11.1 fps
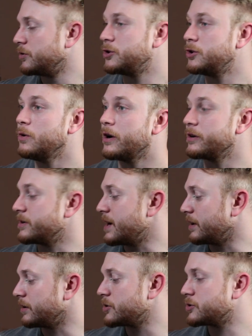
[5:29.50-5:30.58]

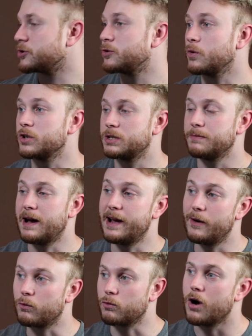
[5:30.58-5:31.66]
$200 towards
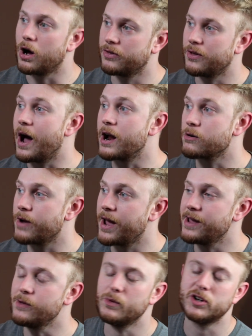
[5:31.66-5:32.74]
my Roth
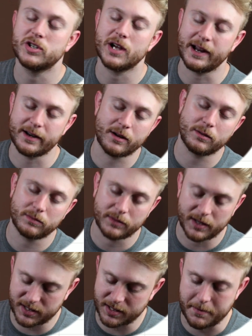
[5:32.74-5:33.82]
IRA, which I know
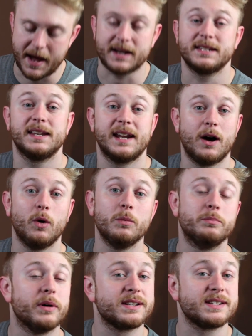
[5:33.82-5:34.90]
isn't maxing it
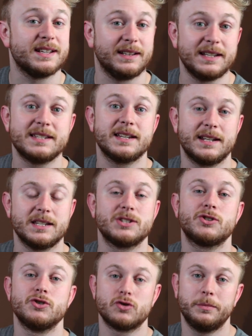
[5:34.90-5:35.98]
out, but at least it is
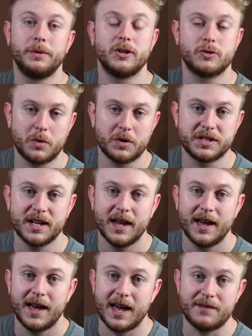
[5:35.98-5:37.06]
contributing towards
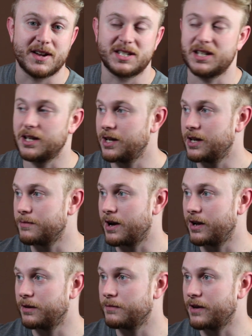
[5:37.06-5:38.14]
investing in
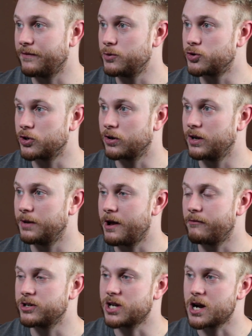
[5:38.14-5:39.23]
my future and my
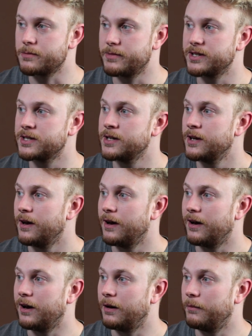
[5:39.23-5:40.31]
retirement
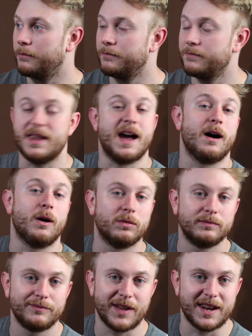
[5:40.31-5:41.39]
now,
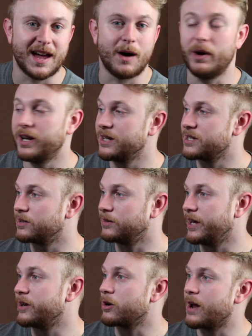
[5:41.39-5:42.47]
and not waiting until
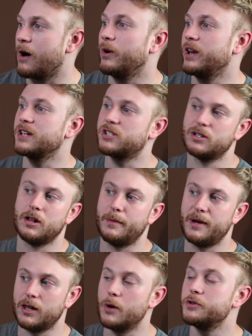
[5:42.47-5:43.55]
later, not waiting until all
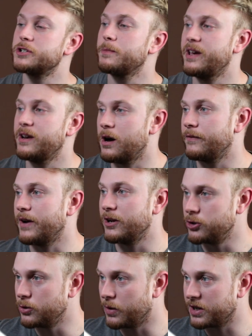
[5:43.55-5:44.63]
my loans are paid off. I
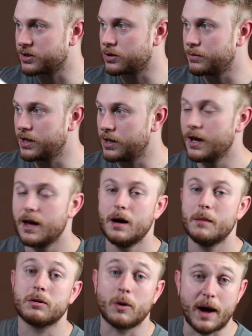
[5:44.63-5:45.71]
do want to be
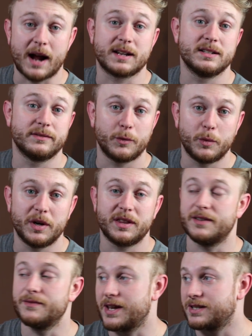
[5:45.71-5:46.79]
proactive with
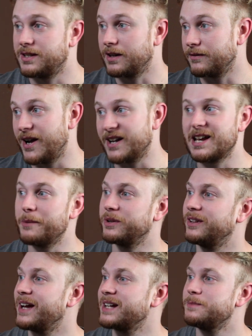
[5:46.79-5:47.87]
investing. In fact, I
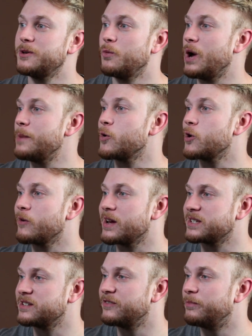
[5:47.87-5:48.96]
would like to be way more
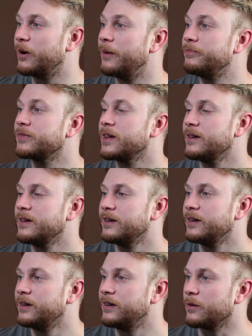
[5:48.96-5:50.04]
aggressive, but
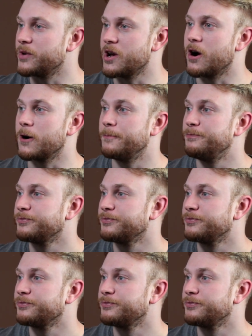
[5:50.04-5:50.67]
here we are.